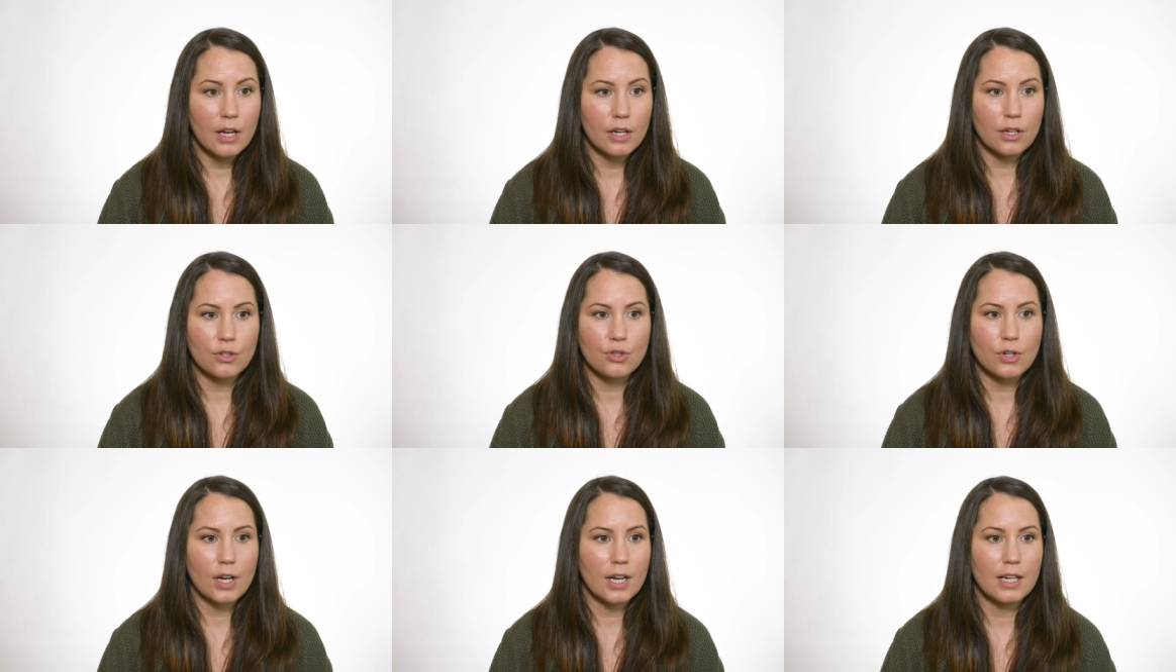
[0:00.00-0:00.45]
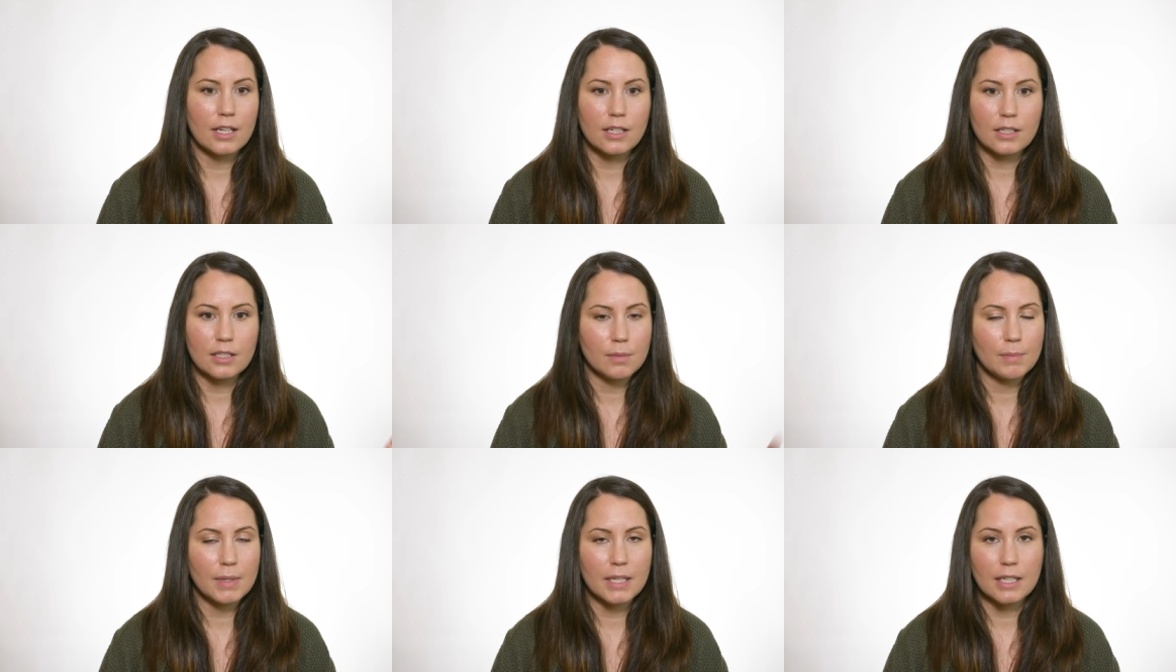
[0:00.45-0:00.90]
you're
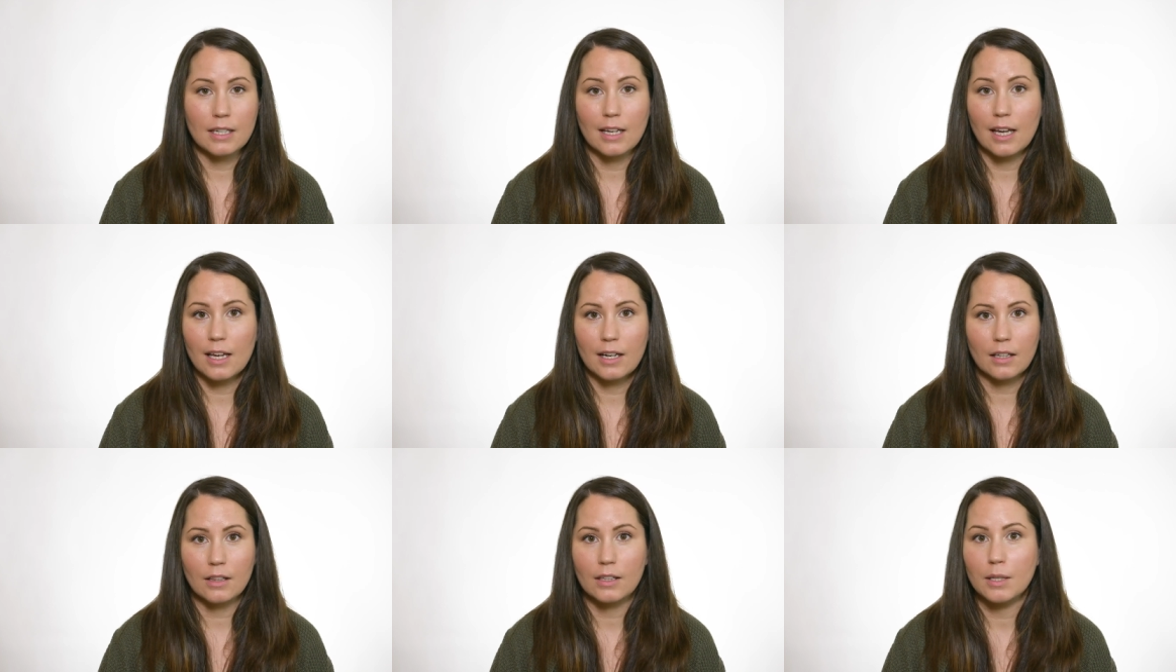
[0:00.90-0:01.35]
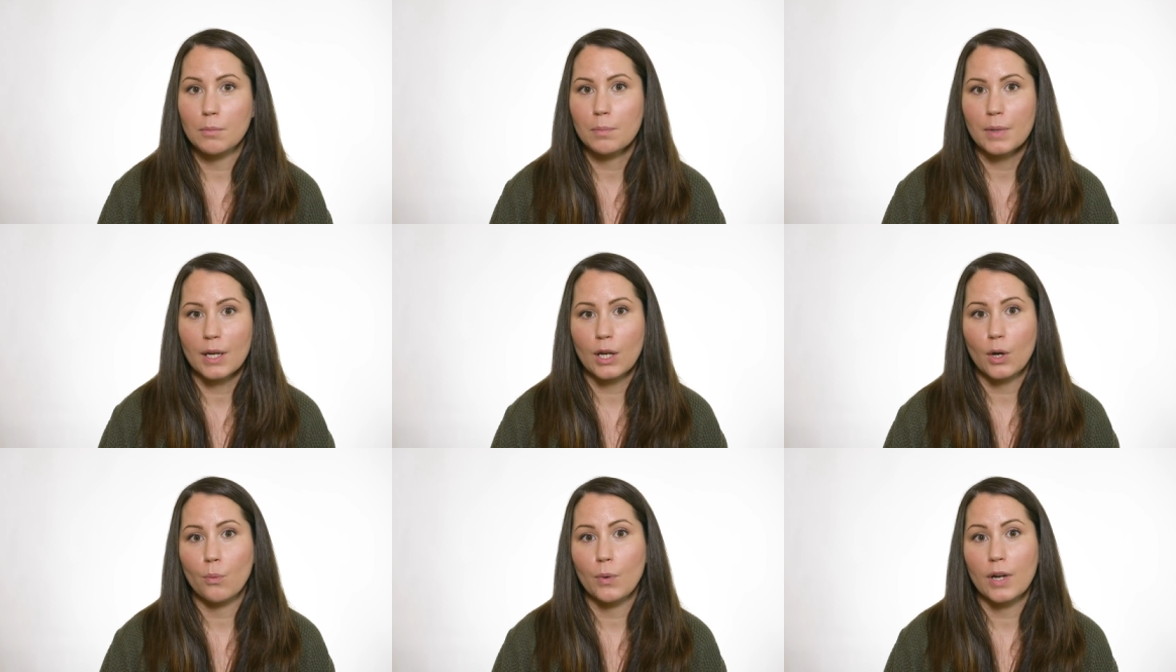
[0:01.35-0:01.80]
training to be an
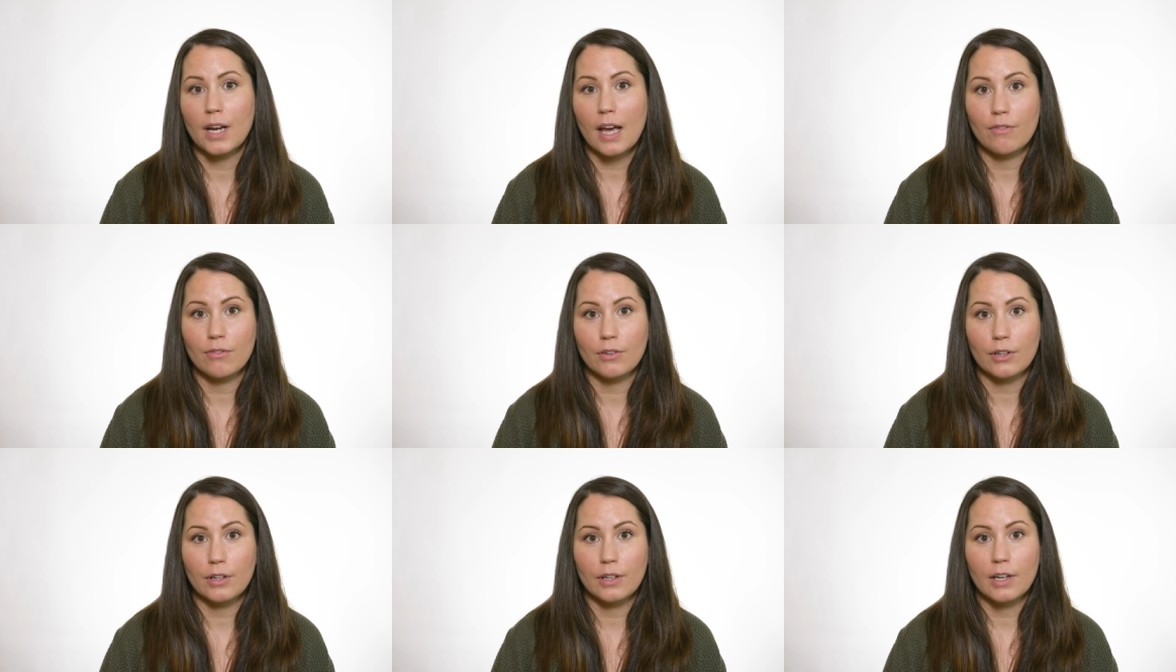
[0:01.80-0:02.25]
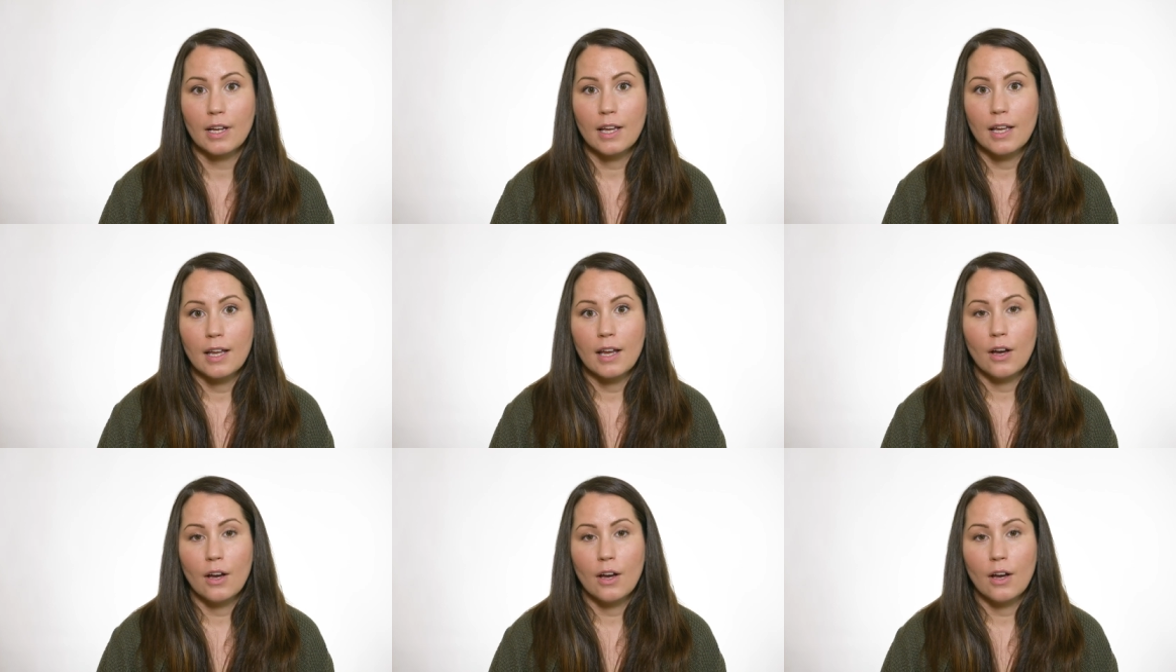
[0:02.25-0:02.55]
Olympic whatever,